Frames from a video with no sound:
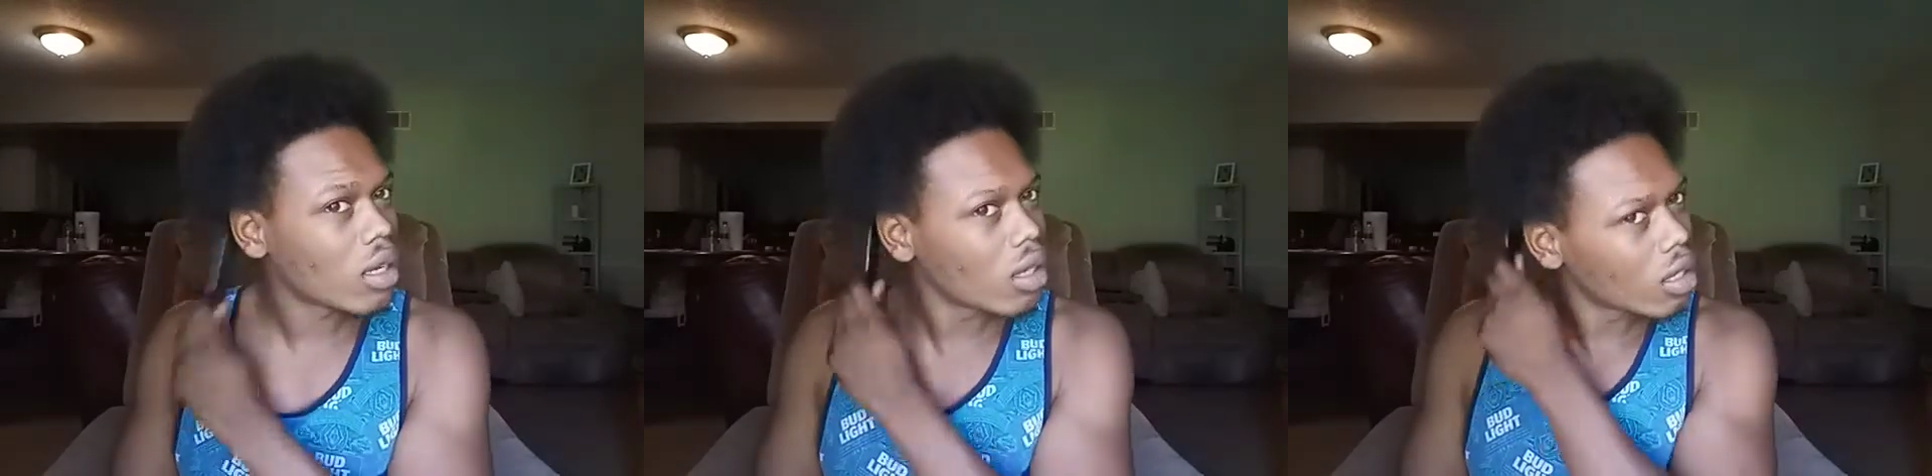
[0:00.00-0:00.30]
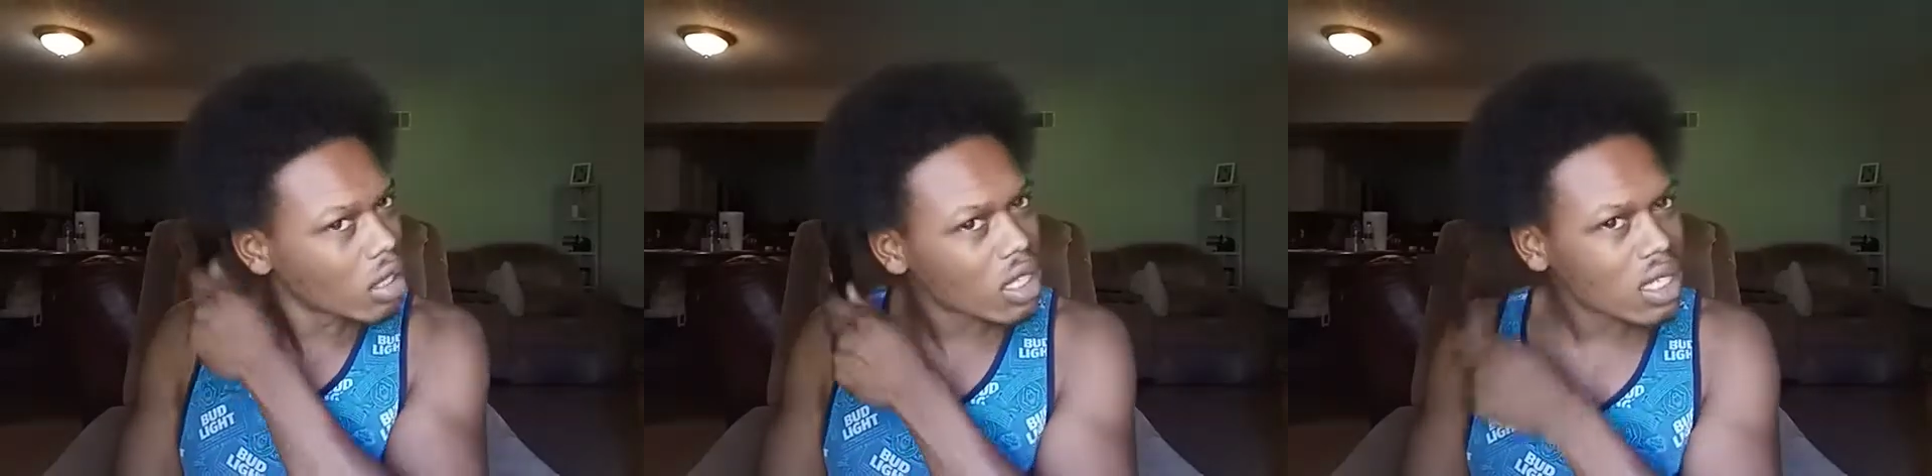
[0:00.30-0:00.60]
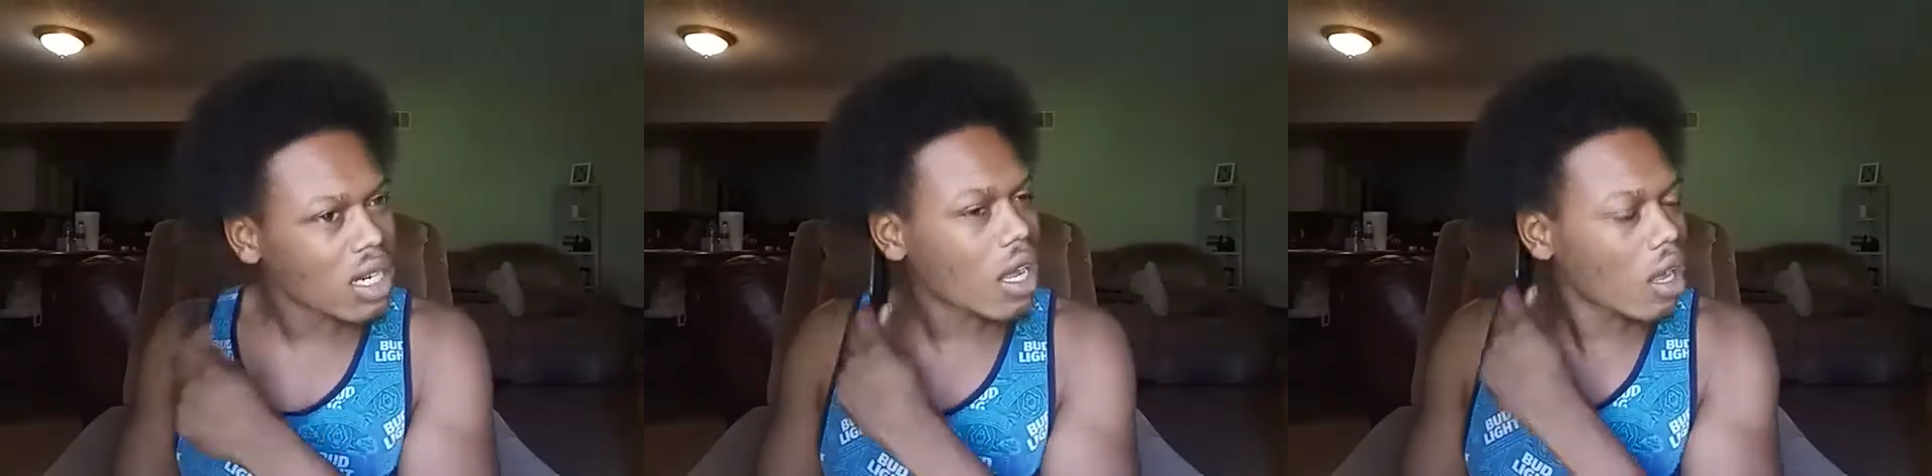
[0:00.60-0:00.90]

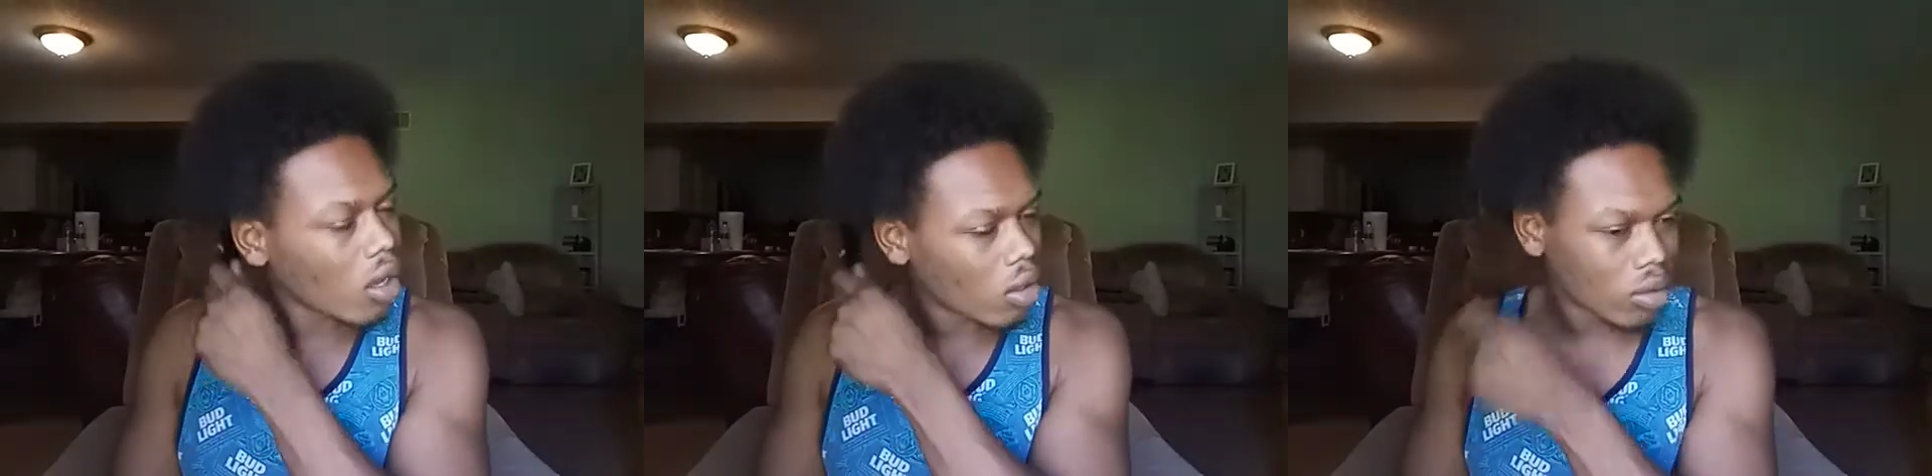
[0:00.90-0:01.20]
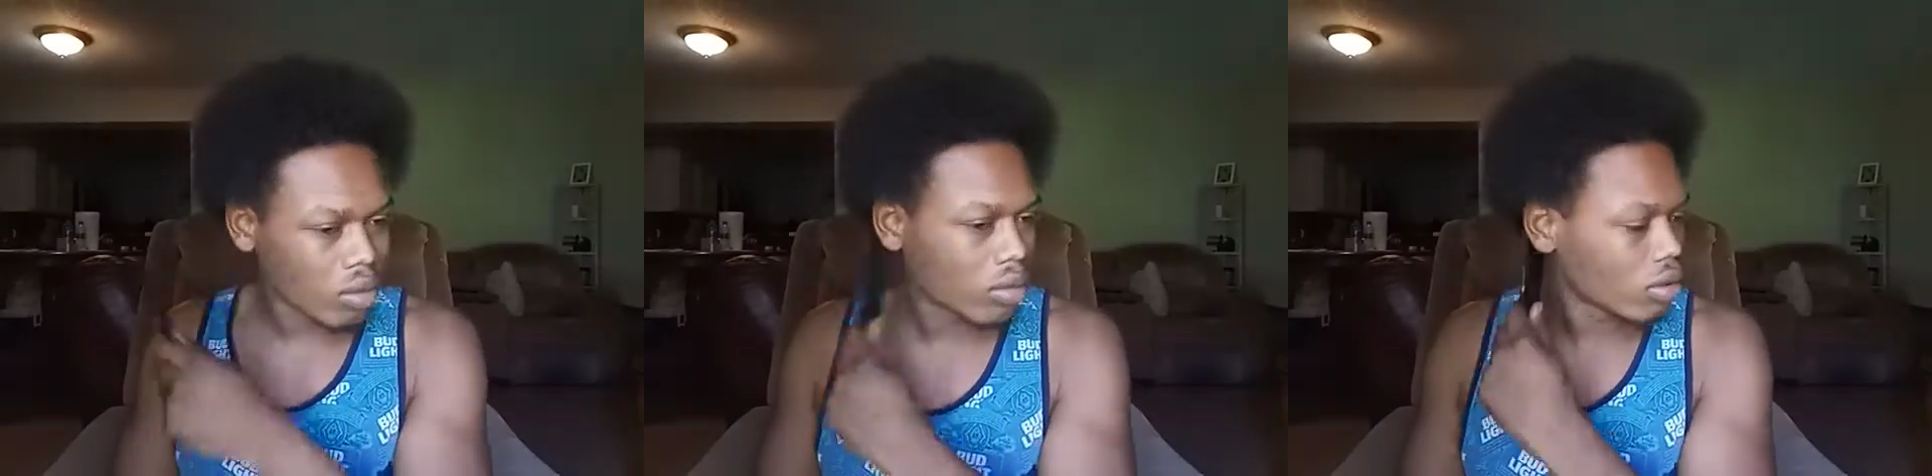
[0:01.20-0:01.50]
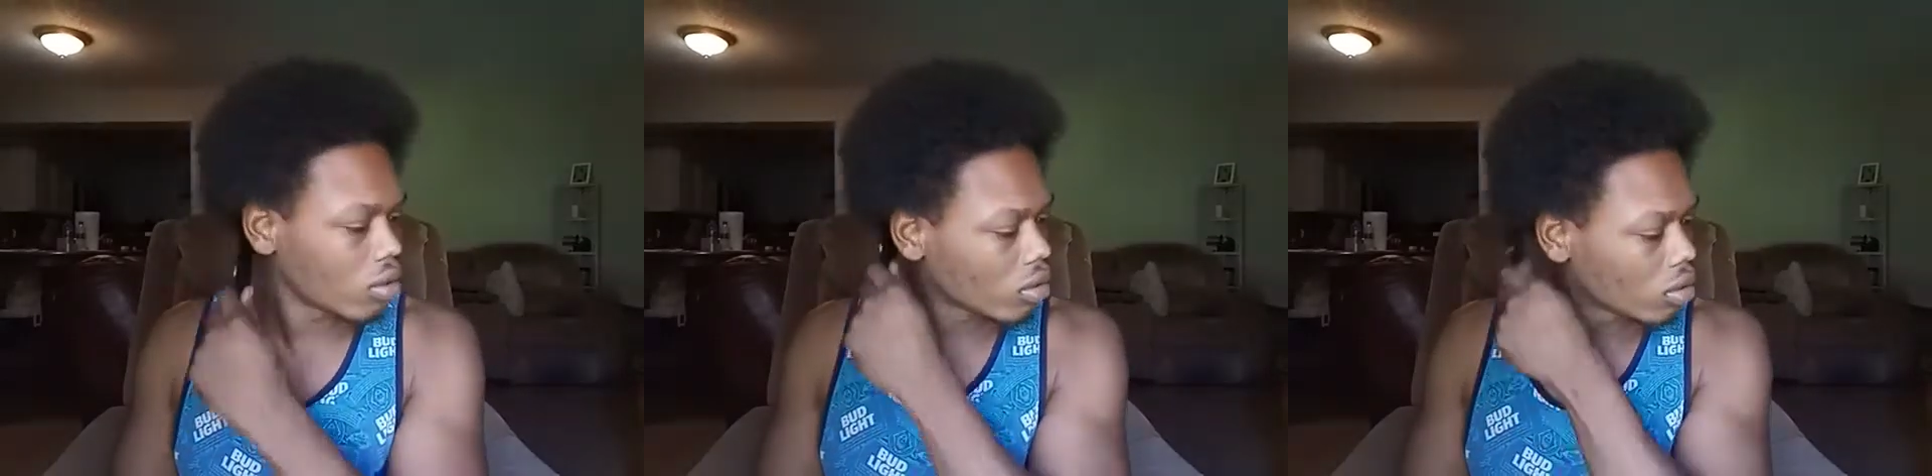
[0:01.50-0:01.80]
looking all
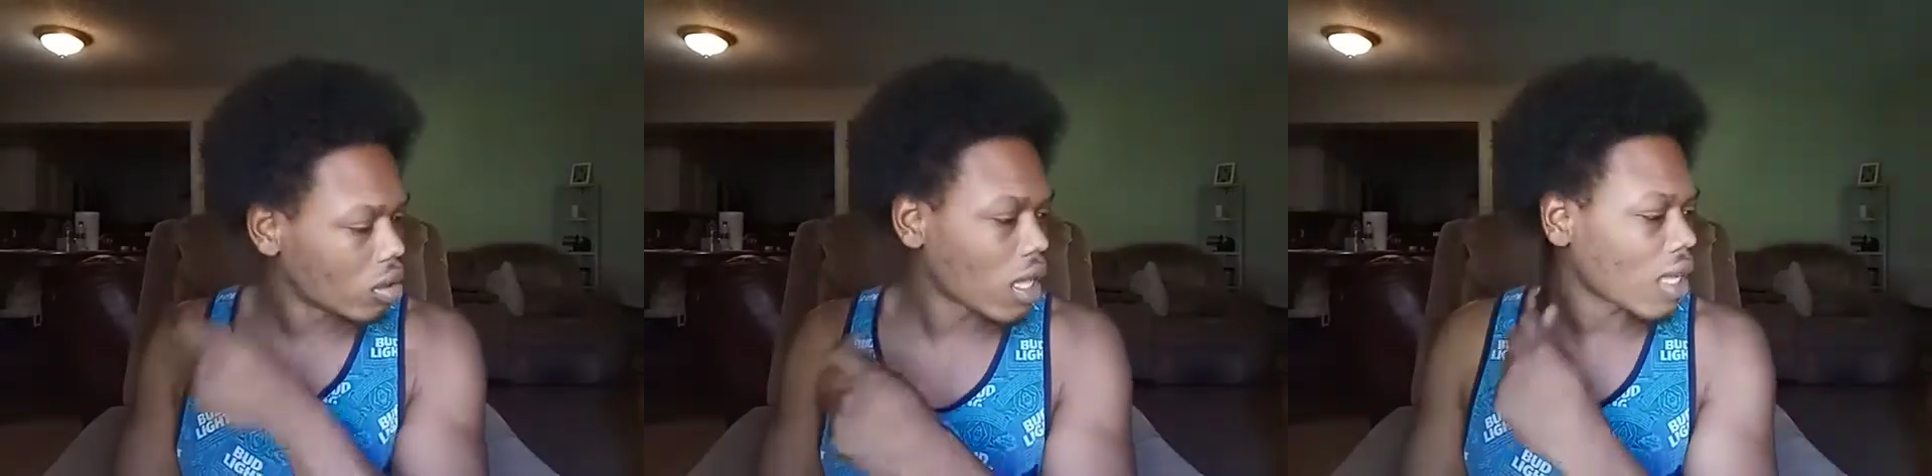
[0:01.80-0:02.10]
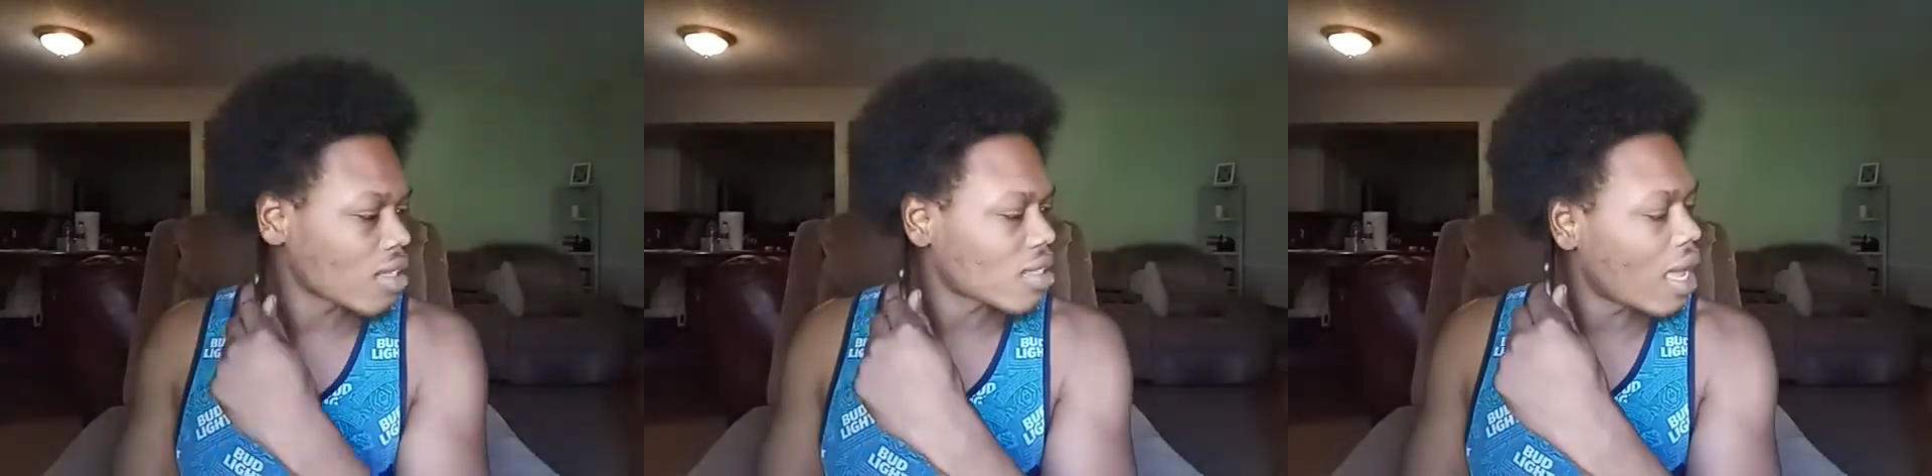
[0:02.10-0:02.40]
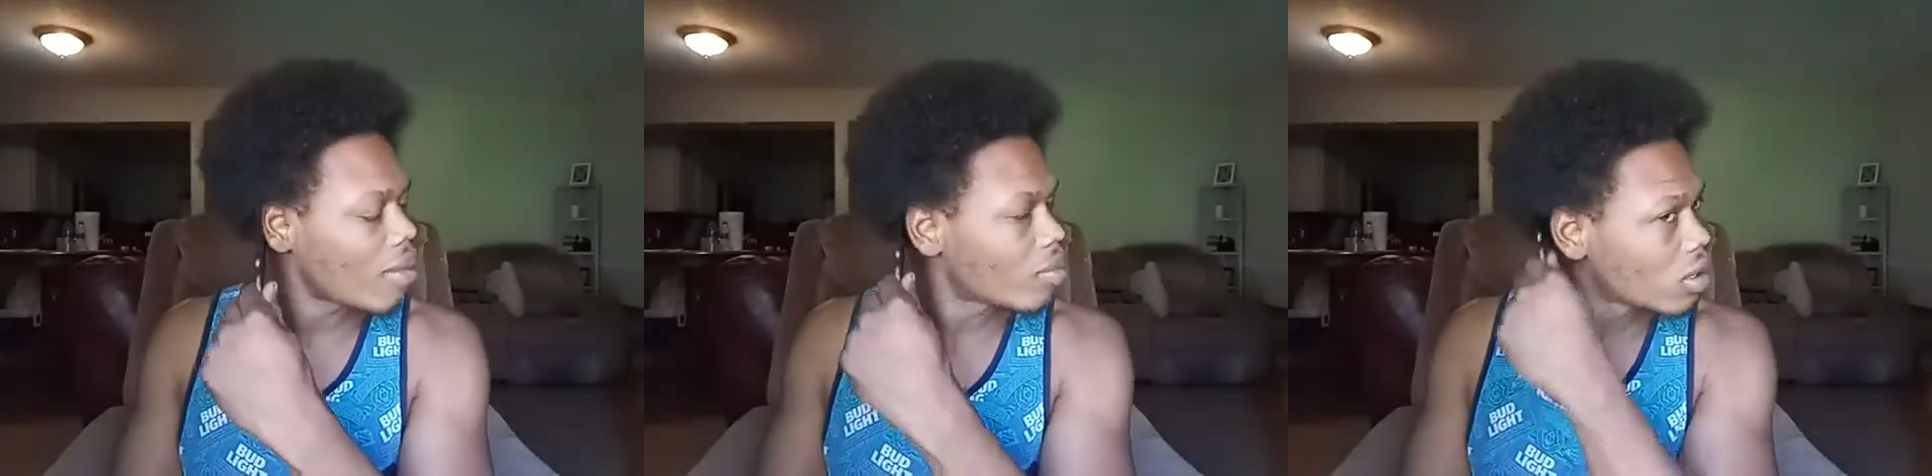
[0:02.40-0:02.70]
like a
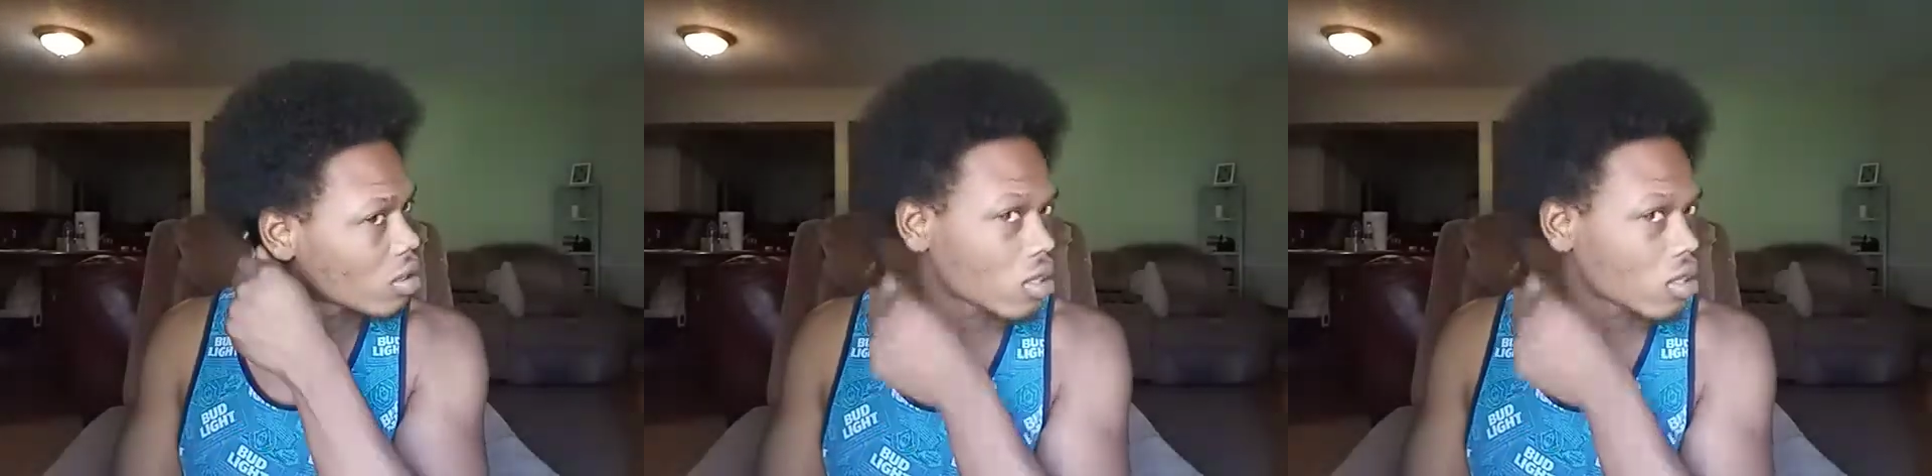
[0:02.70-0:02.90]
zombie and